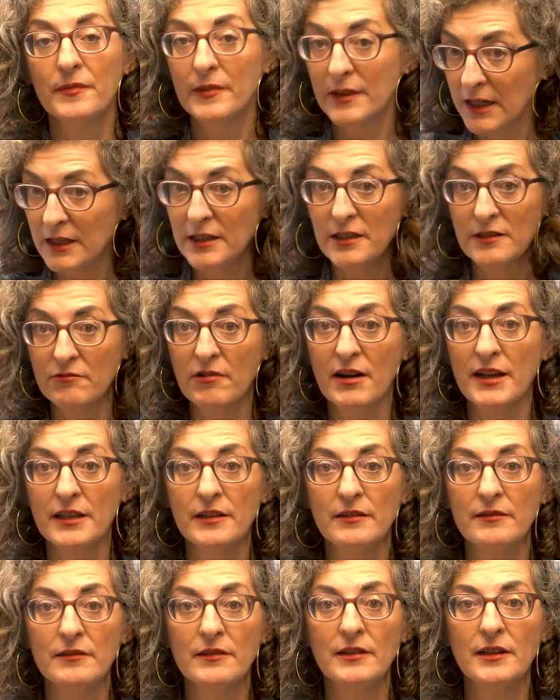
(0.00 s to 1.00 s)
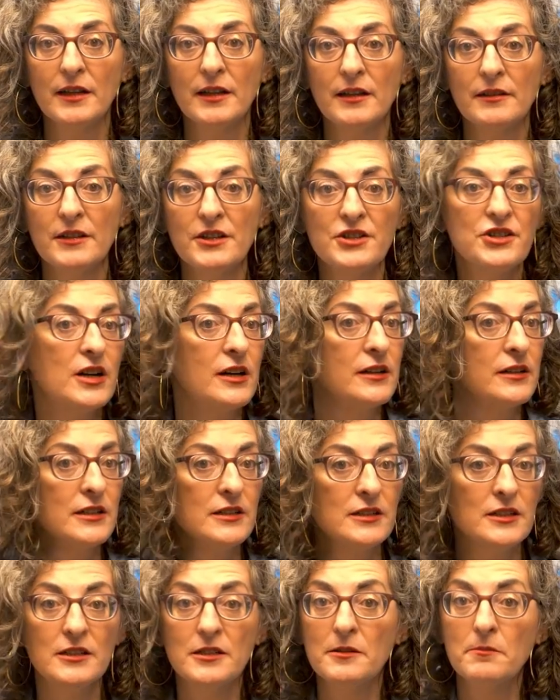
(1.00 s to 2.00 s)
That is right. The Charter
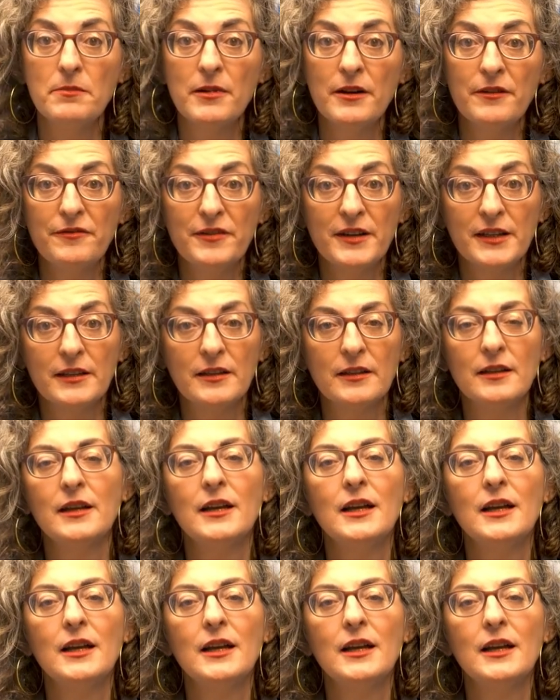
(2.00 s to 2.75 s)
is imperfect,